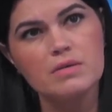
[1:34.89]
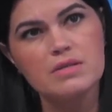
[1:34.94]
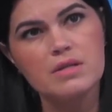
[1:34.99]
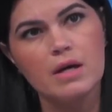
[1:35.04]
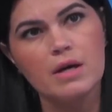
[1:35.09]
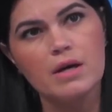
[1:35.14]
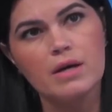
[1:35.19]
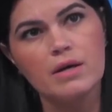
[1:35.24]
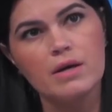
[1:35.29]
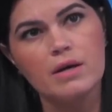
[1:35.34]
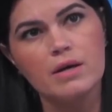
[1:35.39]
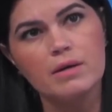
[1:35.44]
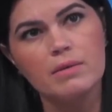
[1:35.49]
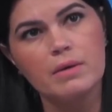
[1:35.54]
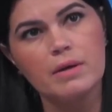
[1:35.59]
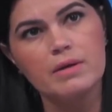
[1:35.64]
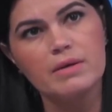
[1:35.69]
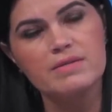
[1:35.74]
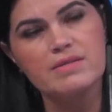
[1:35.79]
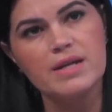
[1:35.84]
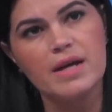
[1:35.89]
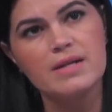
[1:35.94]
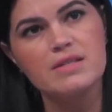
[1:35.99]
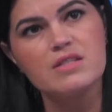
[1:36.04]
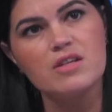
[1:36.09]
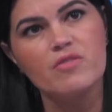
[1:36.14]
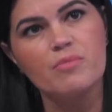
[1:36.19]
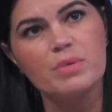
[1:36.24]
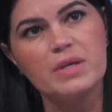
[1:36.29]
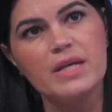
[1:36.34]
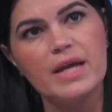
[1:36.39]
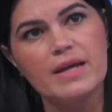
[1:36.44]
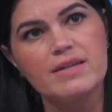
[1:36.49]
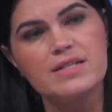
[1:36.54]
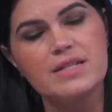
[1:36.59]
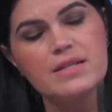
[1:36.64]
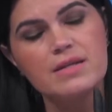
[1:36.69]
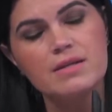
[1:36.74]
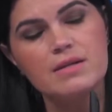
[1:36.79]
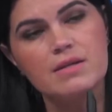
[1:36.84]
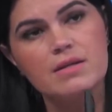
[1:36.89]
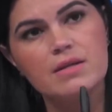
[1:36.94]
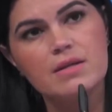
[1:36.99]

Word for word: uh, uh signs of PAD?